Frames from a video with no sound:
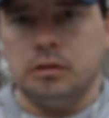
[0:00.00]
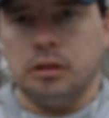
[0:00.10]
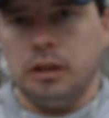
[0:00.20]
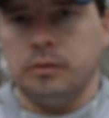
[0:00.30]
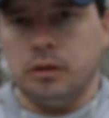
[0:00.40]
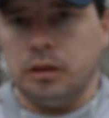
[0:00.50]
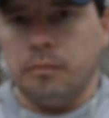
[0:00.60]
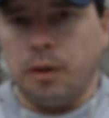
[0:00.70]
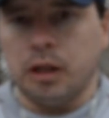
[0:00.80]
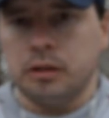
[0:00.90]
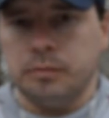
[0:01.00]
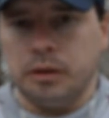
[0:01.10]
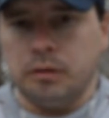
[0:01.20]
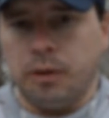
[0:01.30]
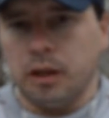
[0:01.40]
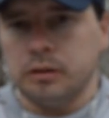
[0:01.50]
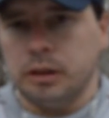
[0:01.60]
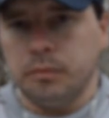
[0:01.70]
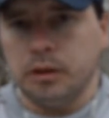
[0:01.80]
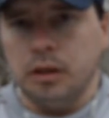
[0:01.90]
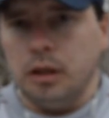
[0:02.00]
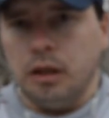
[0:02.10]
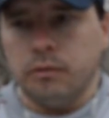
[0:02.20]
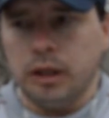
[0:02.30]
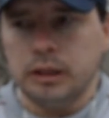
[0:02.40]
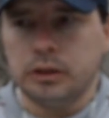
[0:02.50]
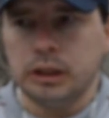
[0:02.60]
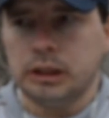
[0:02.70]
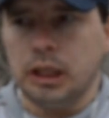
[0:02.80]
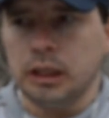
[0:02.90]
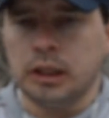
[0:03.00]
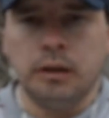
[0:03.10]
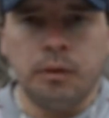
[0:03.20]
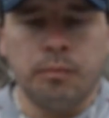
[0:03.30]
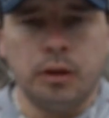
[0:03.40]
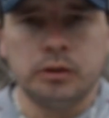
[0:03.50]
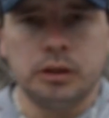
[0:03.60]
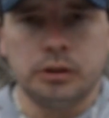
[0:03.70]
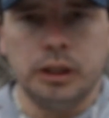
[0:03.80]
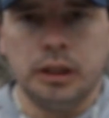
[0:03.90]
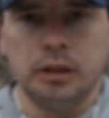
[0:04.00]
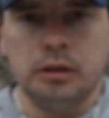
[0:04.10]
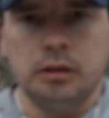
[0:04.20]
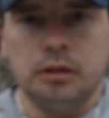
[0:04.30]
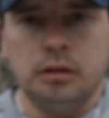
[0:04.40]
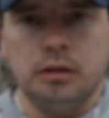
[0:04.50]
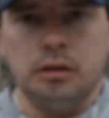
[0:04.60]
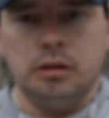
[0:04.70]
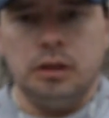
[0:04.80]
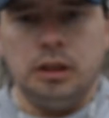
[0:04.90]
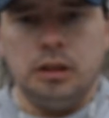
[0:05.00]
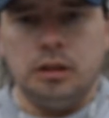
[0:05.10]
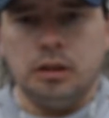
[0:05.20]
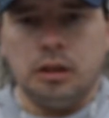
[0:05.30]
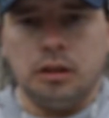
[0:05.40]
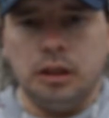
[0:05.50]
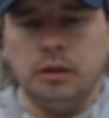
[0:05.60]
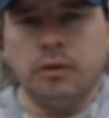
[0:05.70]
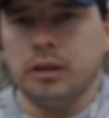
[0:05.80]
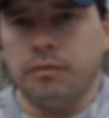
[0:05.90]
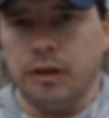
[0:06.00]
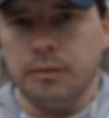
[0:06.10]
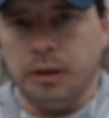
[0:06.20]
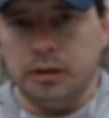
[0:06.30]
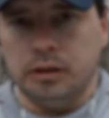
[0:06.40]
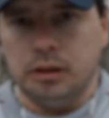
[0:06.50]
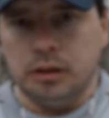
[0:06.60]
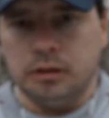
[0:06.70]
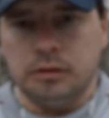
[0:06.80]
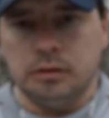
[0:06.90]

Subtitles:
Let him know that it bothers him. But when I tried to talk to him about the drinking, he wanted to fight about it, you know.